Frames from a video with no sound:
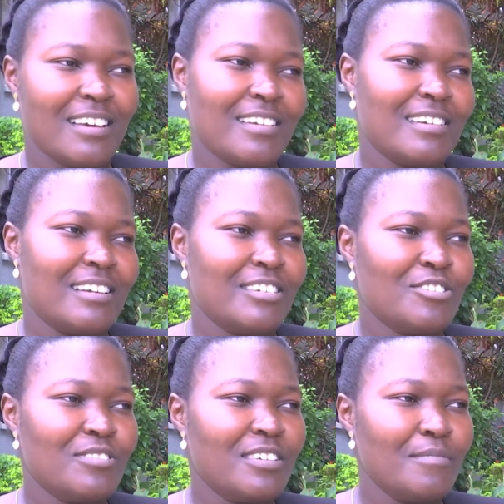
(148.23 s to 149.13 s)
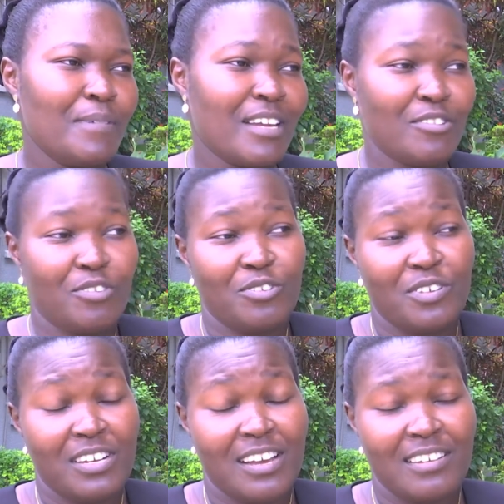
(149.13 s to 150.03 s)
that relationship and
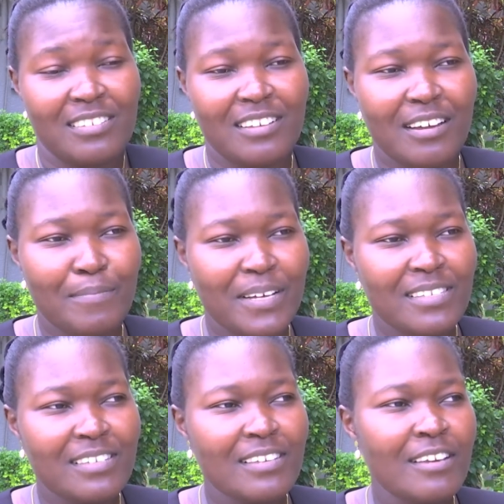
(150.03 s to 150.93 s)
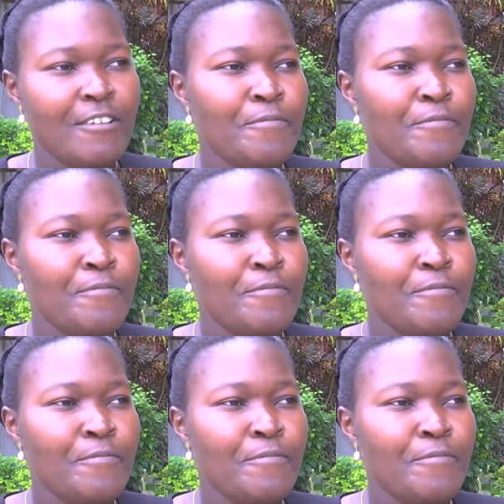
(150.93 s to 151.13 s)
also enhance the capacity